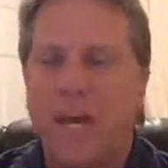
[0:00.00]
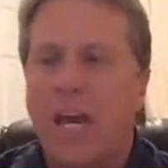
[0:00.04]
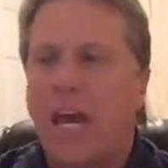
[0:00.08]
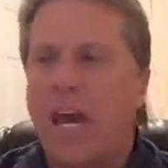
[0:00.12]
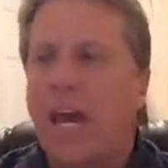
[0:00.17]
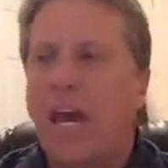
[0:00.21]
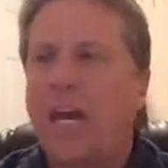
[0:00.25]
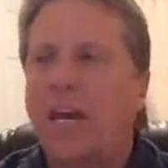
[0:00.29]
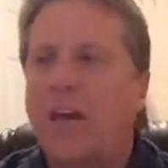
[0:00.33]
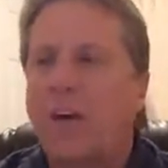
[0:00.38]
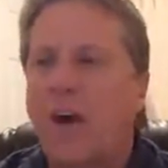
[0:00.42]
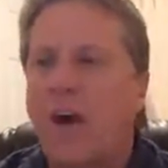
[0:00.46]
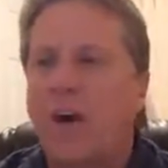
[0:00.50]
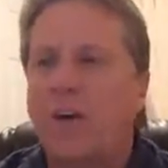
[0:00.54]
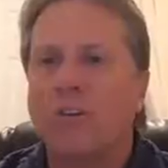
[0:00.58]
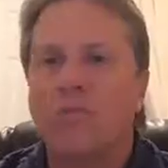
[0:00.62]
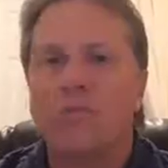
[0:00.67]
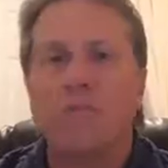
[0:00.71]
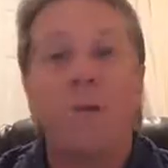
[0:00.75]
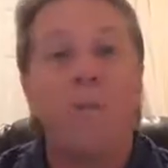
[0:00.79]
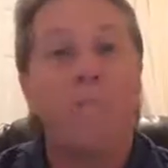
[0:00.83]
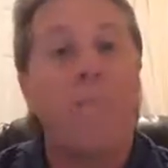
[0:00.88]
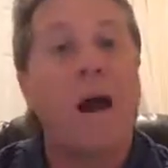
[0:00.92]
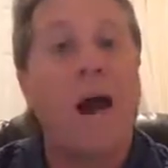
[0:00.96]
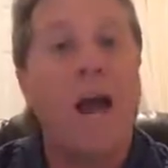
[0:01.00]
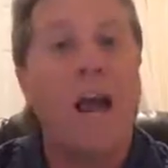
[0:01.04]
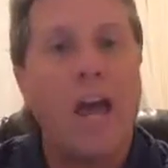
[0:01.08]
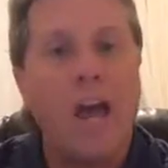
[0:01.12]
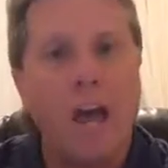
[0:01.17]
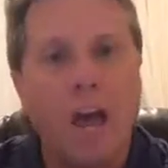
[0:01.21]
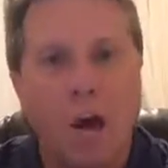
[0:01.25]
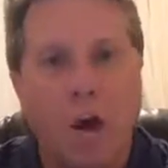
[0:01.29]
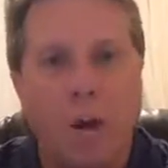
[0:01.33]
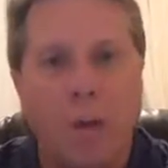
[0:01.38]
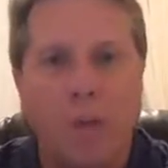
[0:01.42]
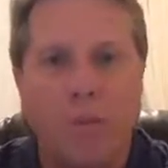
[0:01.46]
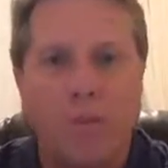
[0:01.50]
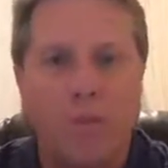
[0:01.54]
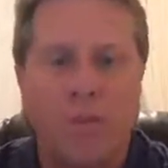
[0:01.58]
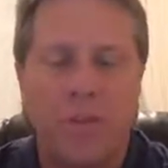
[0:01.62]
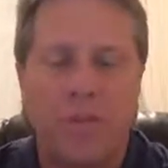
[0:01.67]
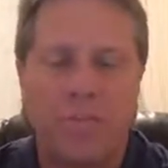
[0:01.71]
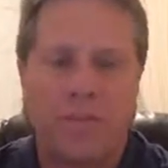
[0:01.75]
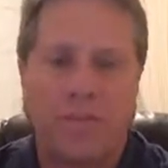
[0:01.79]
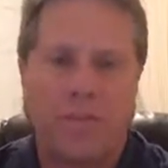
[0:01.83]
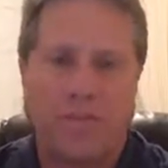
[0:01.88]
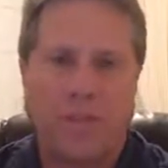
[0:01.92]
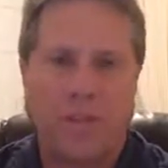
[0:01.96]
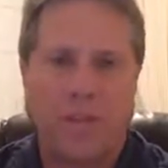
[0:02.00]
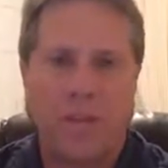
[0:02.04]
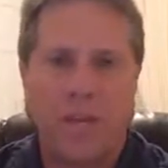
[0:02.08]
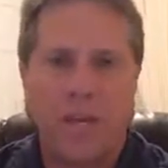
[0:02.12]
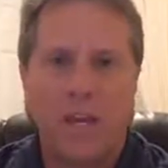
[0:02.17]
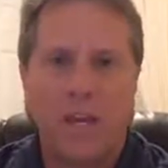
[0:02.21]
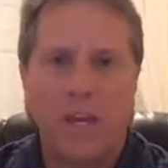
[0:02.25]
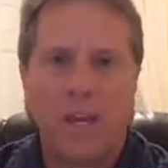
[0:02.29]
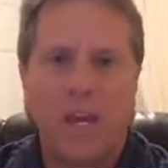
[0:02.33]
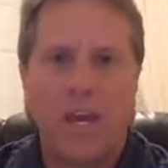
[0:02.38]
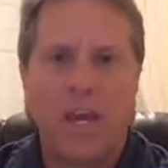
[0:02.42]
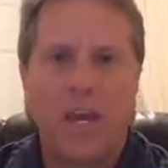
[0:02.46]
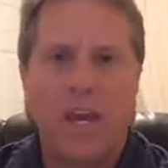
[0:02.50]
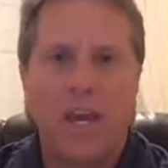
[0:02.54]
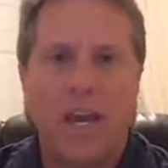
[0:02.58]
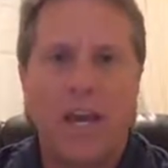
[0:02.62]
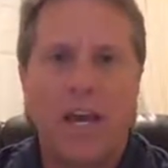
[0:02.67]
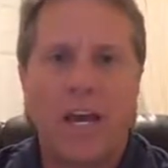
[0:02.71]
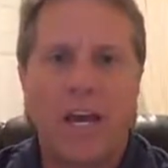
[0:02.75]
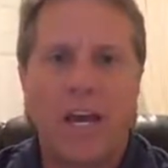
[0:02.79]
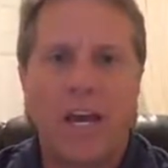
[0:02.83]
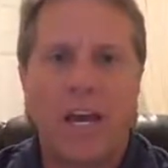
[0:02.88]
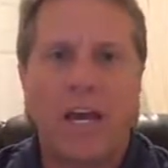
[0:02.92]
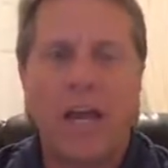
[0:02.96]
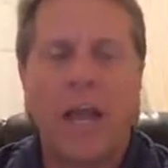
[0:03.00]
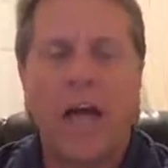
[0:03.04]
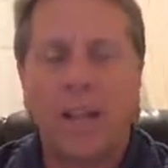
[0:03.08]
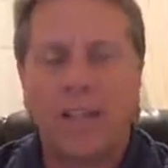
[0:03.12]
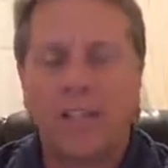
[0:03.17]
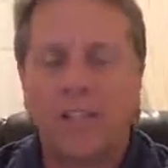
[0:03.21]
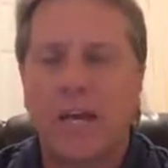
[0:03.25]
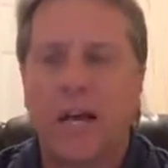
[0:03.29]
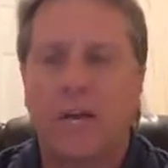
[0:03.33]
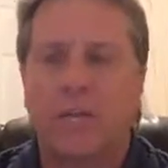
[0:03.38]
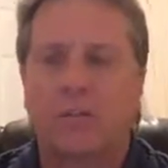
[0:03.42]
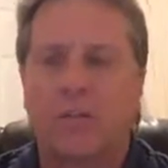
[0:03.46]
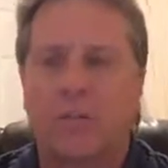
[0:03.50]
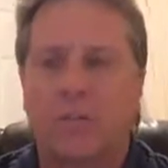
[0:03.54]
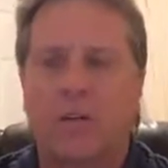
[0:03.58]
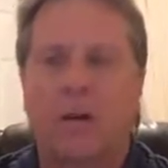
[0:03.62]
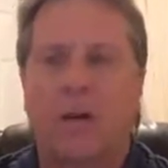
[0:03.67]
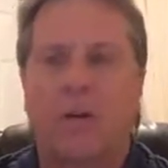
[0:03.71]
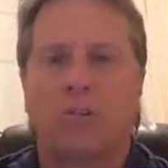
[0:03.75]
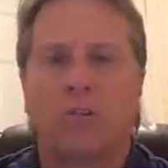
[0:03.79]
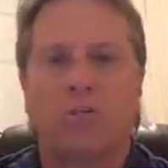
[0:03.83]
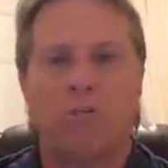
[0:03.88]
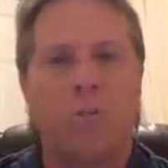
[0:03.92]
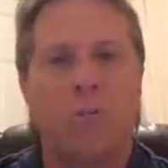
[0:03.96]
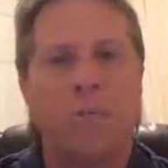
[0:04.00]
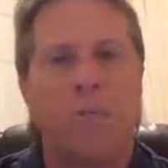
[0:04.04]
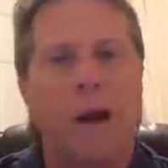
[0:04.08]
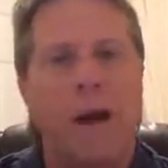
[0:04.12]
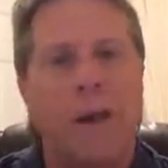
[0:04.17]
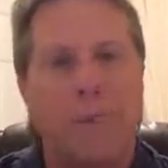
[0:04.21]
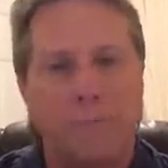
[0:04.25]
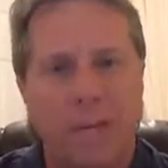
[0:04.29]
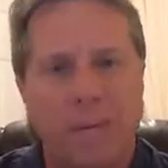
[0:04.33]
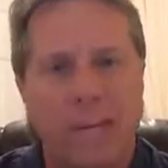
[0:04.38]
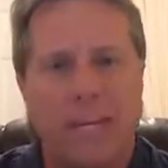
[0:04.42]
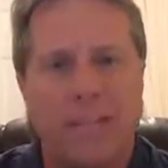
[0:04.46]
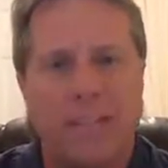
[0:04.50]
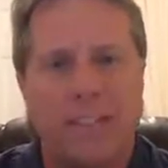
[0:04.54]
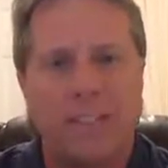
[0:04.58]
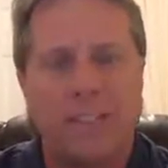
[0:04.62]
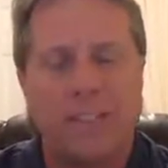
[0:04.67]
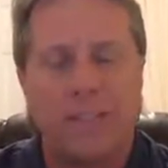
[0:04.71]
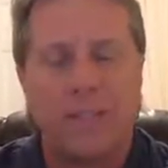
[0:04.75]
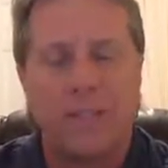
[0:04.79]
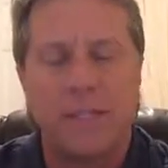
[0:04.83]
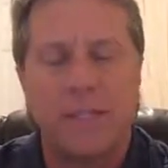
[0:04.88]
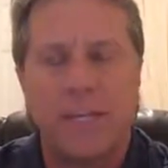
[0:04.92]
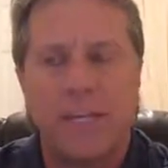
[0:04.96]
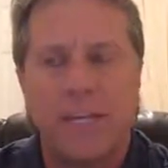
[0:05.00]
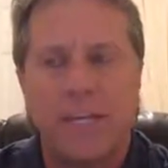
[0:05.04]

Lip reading: It cost me my health. And a lot of times it cost me my peace.